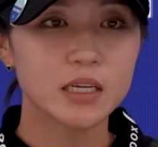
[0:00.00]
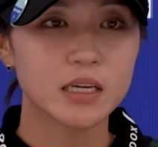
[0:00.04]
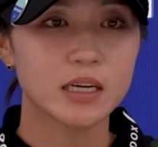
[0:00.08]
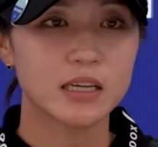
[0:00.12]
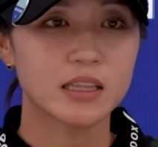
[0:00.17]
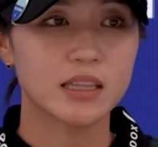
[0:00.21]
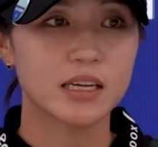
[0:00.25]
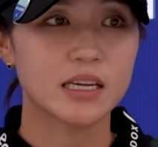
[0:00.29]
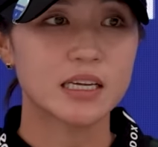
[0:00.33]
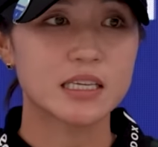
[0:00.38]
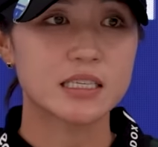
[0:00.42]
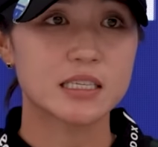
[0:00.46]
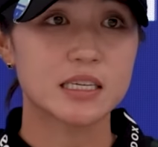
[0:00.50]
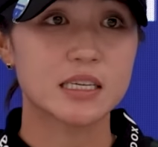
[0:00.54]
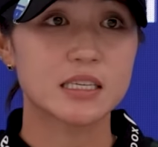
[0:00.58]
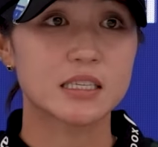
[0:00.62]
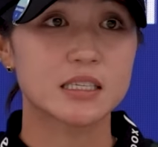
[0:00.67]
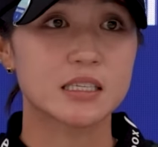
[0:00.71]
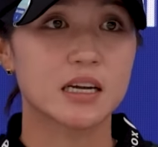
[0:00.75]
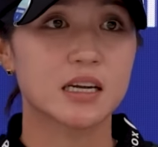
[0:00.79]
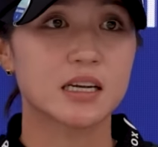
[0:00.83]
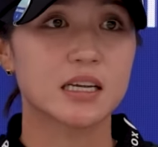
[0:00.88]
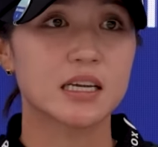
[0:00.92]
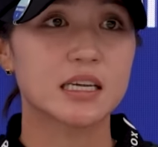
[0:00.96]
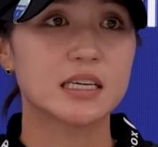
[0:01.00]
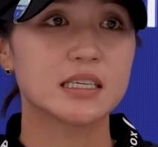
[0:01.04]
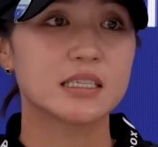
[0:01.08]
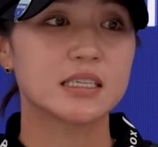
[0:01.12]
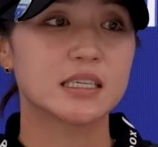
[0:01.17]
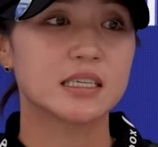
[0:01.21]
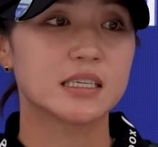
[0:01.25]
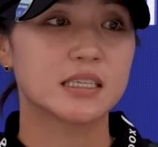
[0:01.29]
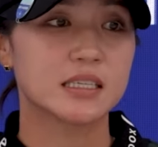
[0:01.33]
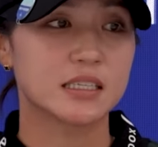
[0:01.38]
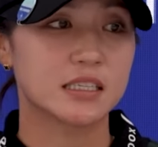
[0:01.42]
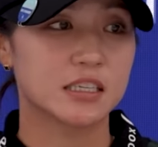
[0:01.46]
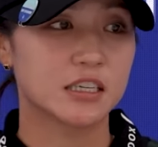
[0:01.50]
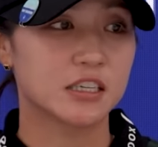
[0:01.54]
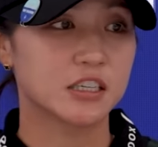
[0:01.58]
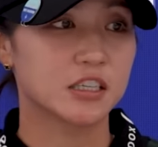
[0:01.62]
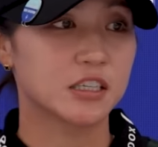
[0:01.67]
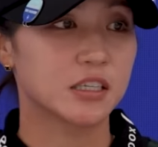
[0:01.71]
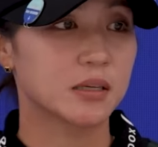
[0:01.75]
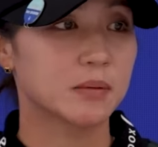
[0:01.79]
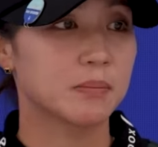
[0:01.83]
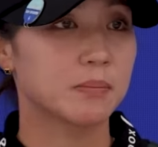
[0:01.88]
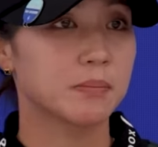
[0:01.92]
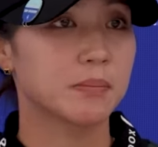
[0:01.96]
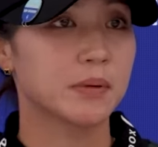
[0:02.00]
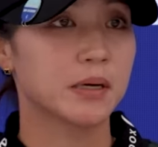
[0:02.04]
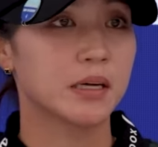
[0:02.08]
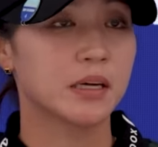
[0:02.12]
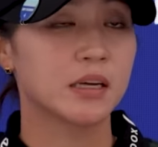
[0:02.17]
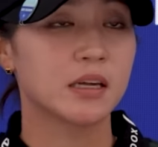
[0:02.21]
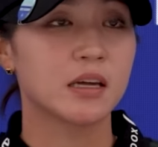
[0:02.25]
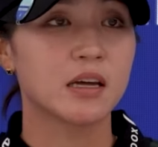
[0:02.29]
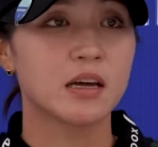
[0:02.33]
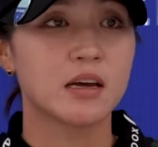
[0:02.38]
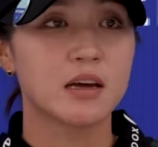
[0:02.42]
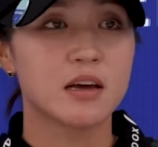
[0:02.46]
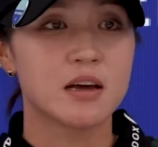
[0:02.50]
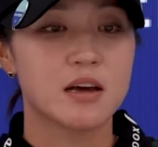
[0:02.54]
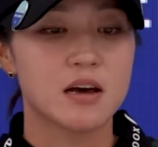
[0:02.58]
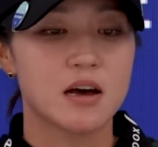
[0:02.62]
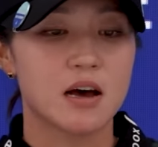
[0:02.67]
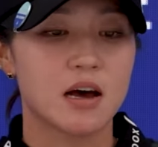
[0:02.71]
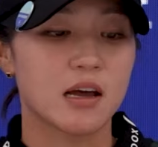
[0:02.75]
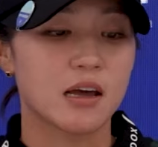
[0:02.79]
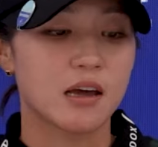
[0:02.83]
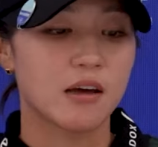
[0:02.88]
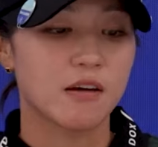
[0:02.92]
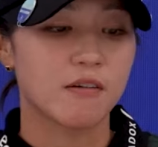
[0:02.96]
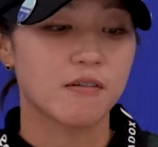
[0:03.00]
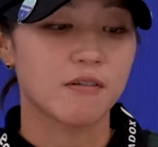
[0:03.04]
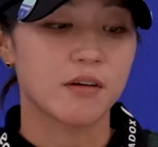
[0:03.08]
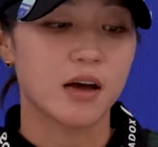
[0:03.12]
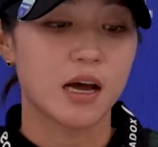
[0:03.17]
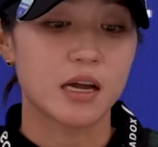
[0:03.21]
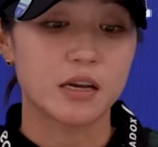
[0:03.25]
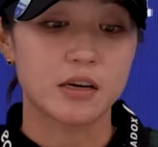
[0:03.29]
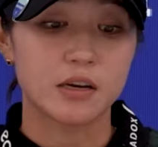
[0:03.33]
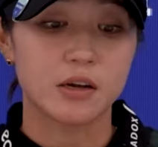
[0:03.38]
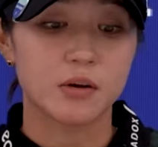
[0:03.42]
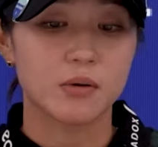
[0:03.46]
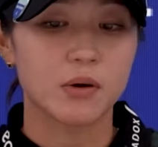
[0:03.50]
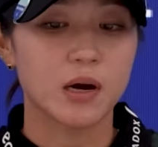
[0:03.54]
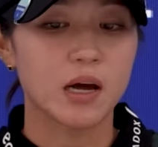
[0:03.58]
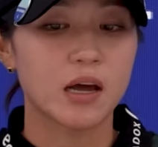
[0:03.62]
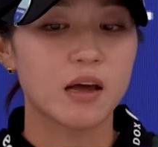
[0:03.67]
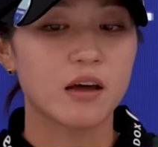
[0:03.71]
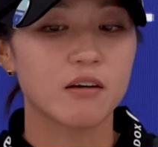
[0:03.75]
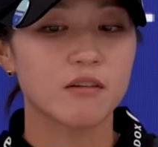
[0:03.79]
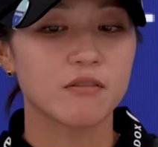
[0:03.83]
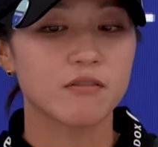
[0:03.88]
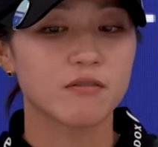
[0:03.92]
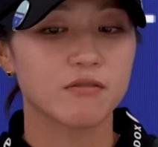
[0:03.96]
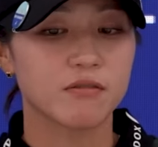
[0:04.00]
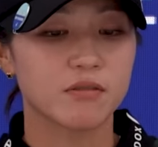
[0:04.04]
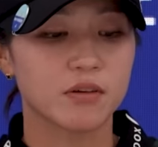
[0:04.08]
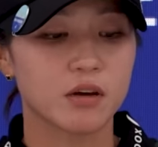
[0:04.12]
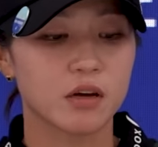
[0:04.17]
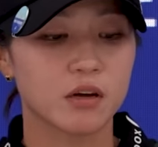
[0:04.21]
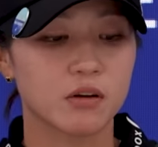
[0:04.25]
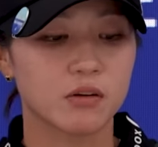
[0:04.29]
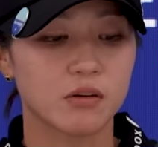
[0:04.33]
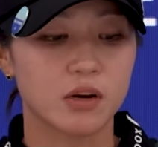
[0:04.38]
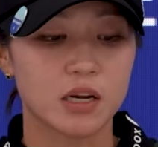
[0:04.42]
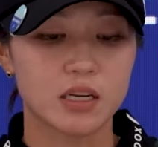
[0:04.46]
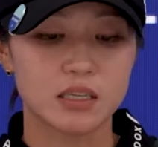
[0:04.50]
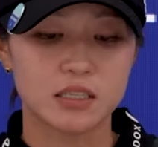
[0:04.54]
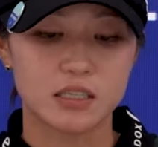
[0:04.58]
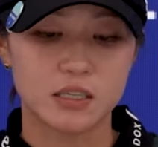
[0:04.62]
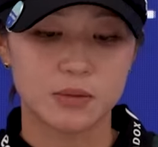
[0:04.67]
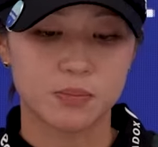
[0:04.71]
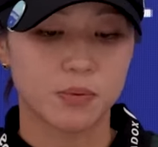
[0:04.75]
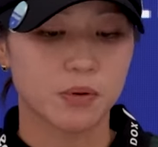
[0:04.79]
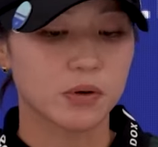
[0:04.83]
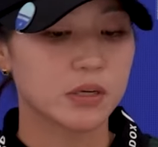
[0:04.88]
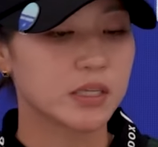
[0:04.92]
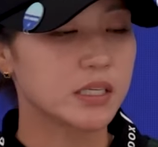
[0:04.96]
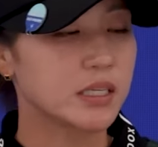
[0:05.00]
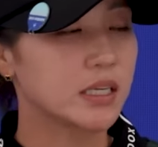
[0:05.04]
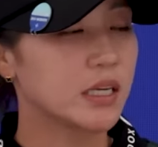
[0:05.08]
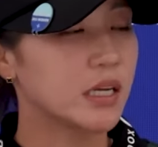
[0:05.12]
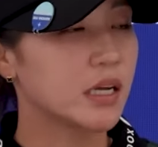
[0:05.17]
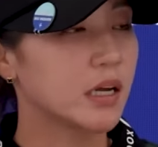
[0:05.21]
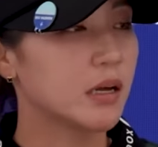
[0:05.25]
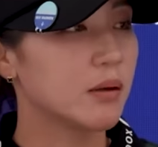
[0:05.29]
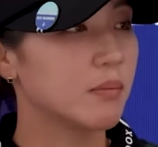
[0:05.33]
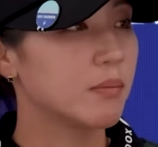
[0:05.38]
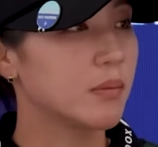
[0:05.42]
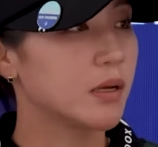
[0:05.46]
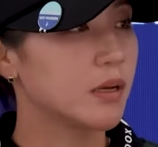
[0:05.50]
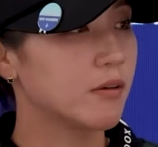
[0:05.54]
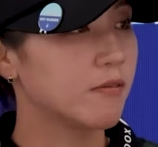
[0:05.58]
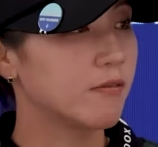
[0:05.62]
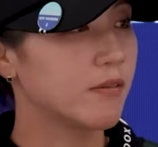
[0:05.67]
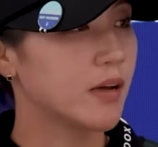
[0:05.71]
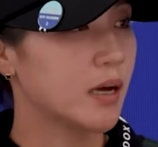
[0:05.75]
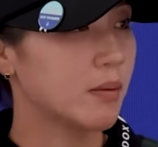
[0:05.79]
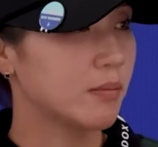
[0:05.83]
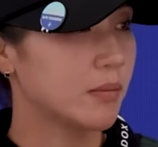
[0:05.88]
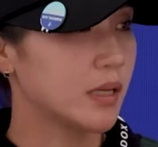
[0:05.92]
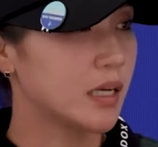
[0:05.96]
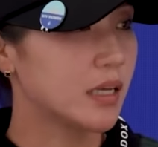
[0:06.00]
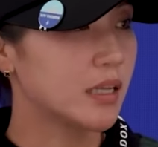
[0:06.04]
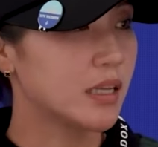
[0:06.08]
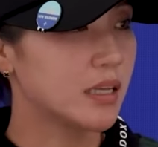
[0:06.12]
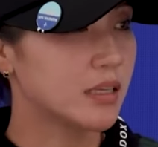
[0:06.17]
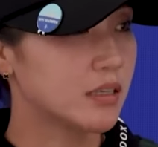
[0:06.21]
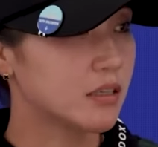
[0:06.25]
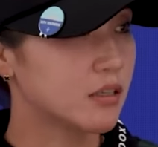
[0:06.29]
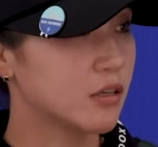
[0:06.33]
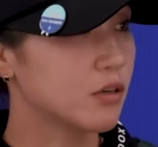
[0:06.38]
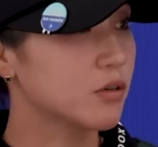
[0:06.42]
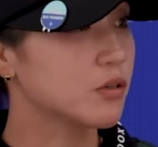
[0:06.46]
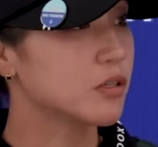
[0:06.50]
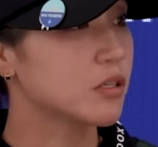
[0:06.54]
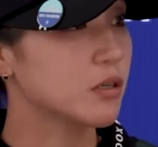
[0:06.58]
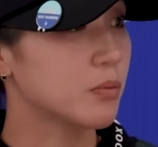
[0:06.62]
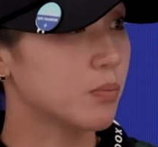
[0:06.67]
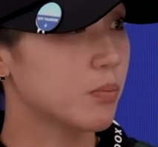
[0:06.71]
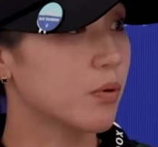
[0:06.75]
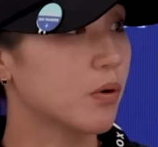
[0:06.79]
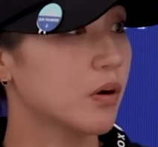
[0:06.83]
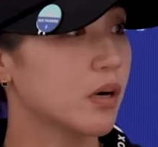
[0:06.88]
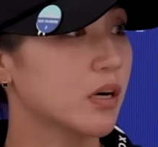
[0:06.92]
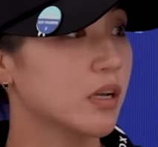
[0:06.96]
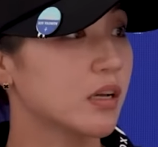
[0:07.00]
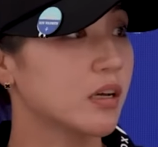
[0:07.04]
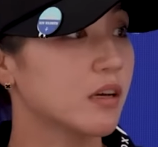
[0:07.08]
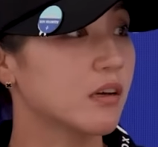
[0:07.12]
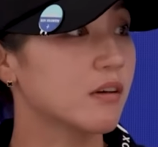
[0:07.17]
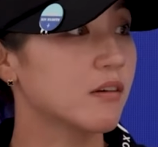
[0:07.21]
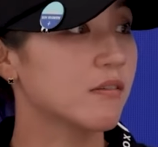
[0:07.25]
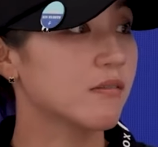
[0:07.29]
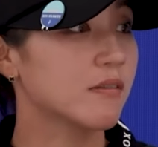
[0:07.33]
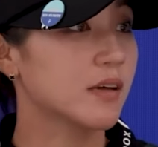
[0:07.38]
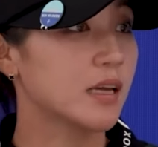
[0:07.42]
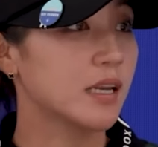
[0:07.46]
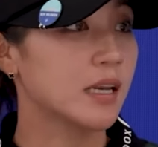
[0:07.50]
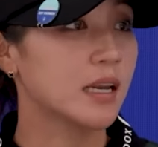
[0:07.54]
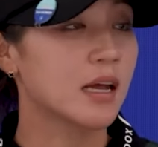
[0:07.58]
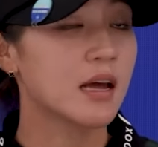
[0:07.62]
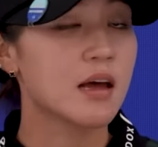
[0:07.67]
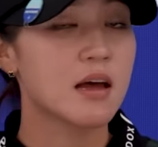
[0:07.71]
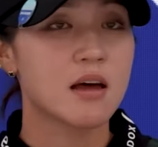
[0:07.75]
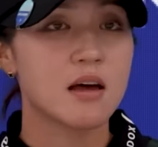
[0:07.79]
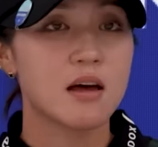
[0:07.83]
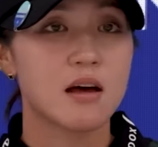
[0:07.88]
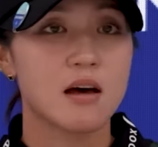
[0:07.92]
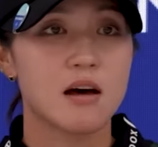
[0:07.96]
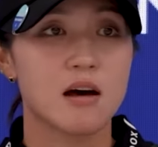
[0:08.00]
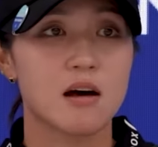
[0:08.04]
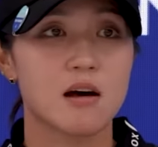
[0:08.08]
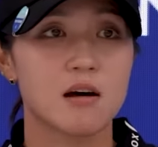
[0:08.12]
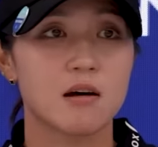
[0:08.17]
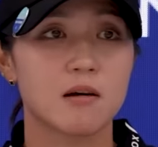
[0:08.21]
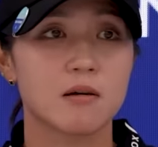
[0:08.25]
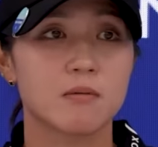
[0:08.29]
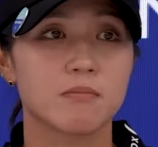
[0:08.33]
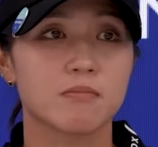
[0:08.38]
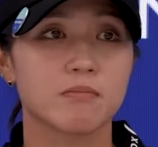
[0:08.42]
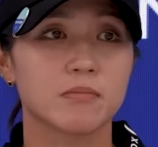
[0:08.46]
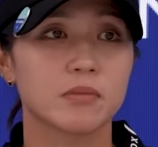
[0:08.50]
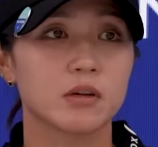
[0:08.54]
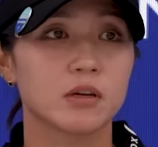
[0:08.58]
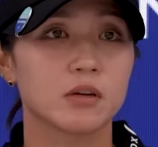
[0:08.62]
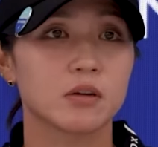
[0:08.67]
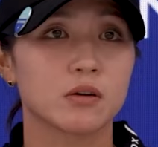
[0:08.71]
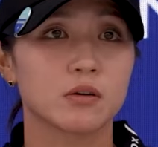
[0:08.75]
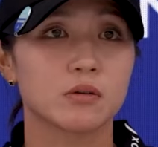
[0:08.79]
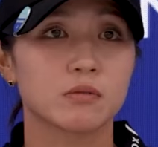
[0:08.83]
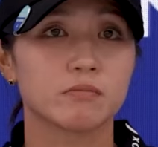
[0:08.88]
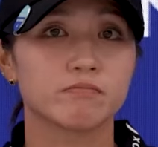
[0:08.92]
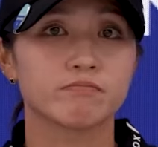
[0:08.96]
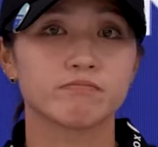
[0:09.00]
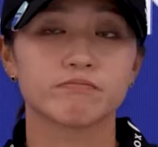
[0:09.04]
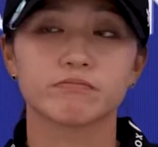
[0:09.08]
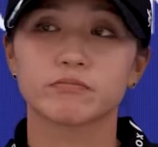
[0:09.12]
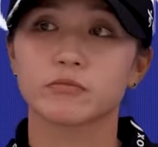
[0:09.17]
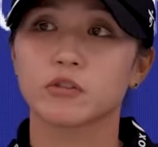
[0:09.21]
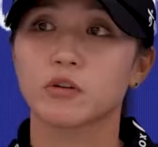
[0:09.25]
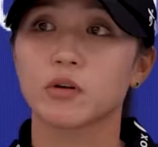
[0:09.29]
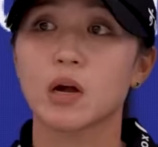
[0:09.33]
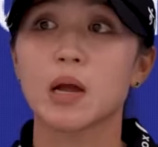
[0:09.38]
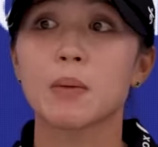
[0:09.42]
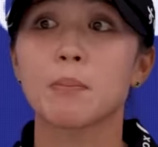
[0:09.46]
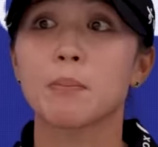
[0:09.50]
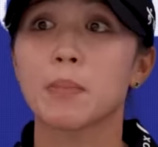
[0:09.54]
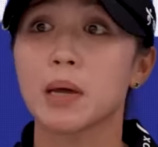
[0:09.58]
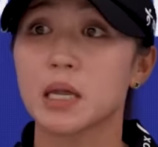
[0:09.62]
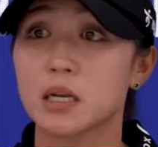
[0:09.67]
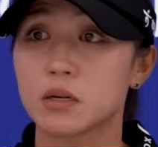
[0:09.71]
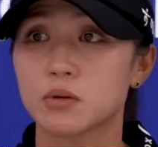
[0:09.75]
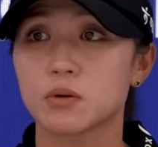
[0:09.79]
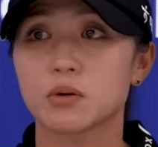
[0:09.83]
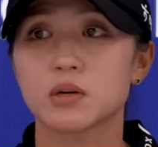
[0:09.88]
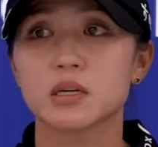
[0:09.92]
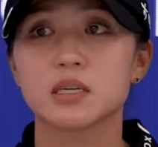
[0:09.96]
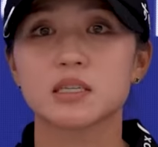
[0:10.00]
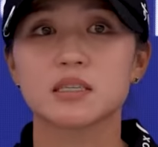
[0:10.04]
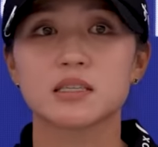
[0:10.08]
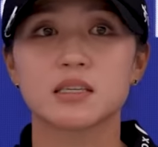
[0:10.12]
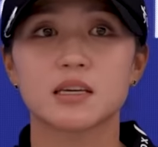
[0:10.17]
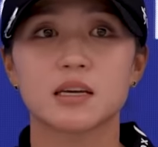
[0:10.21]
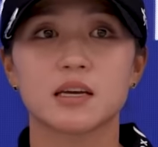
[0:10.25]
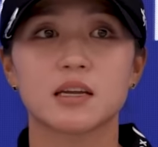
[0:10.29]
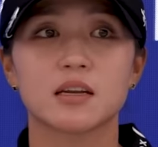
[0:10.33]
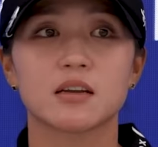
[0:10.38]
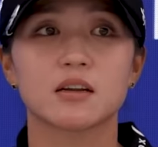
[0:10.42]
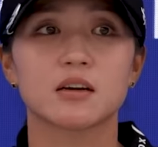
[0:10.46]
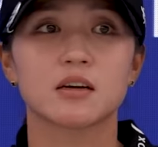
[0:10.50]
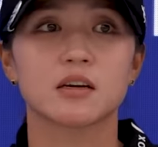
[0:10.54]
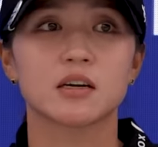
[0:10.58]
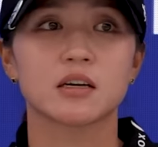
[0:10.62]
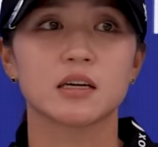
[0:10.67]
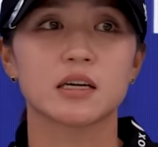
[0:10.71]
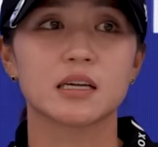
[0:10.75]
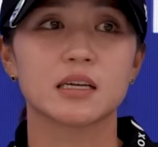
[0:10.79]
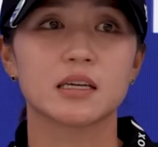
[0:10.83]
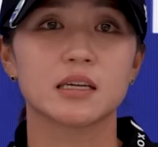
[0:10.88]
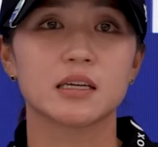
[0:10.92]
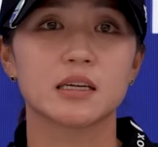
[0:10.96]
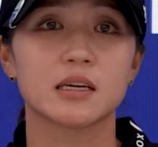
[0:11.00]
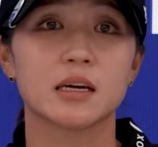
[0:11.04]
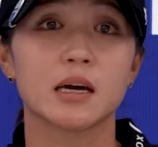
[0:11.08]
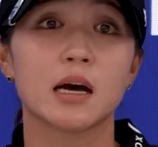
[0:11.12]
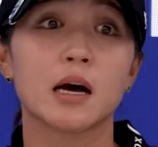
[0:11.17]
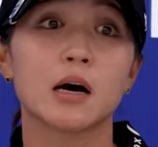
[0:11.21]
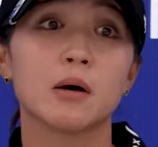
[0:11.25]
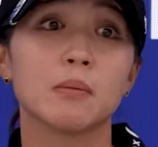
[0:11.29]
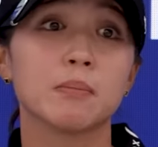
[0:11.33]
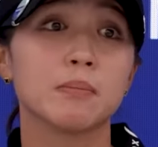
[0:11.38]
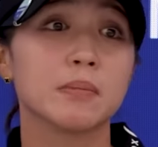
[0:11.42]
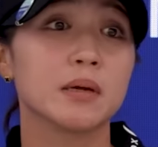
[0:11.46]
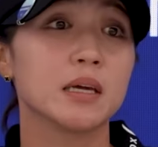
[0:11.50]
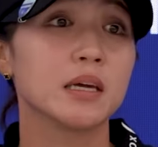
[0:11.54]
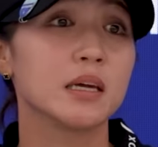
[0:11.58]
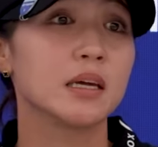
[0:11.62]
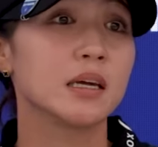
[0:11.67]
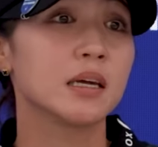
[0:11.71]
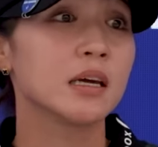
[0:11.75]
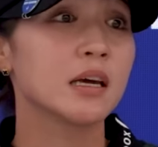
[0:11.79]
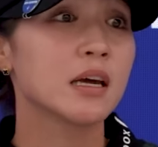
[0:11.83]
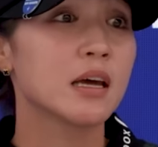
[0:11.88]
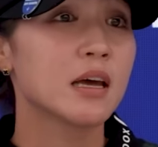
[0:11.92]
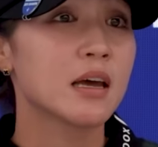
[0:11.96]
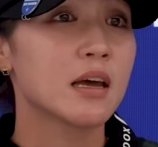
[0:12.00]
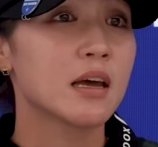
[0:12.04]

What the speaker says: I think it's not an easy decision, but I know I have a great support team and family that's so supportive, and you know, great mentors that are gonna help me